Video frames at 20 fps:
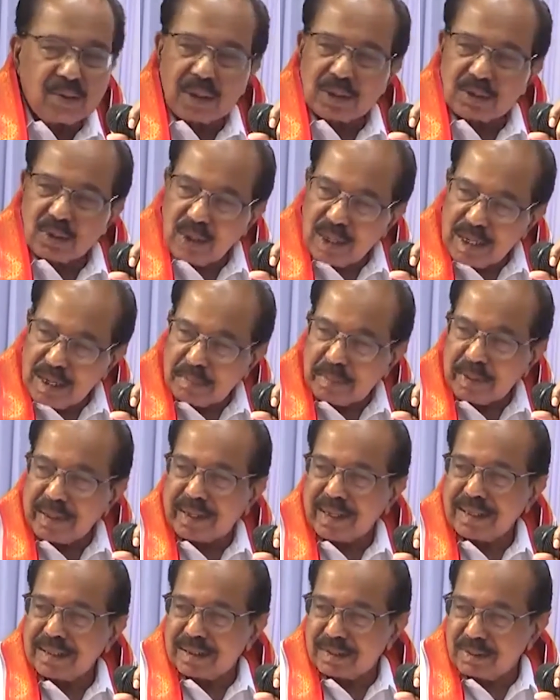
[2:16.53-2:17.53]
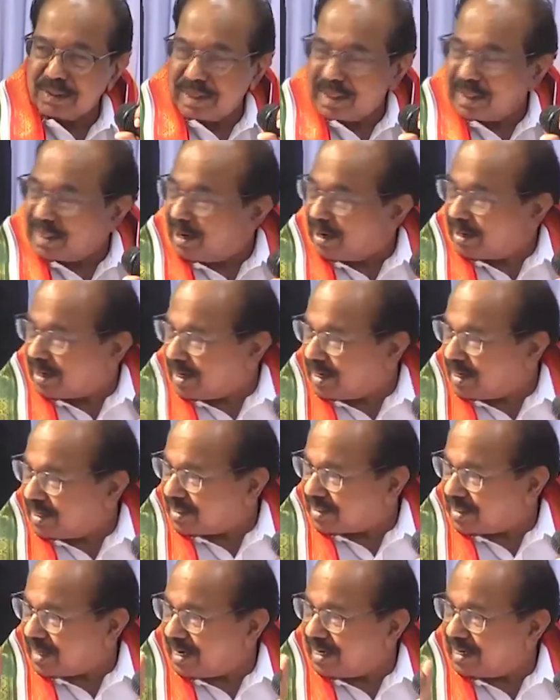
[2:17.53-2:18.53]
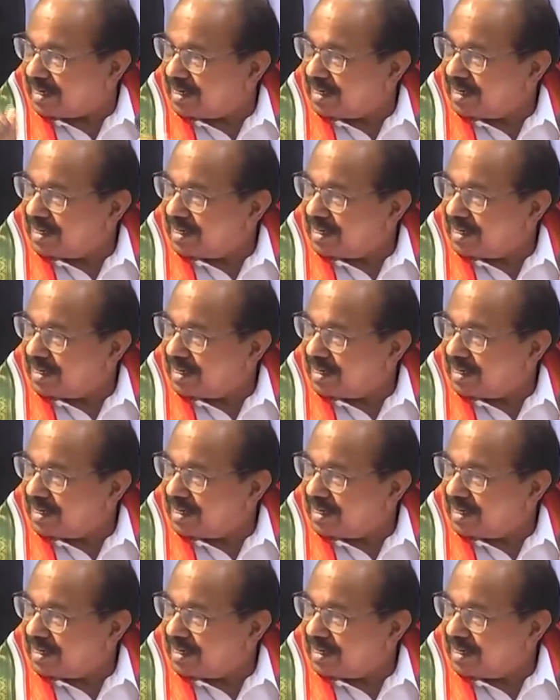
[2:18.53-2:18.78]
It was only a pretense, we did not understand.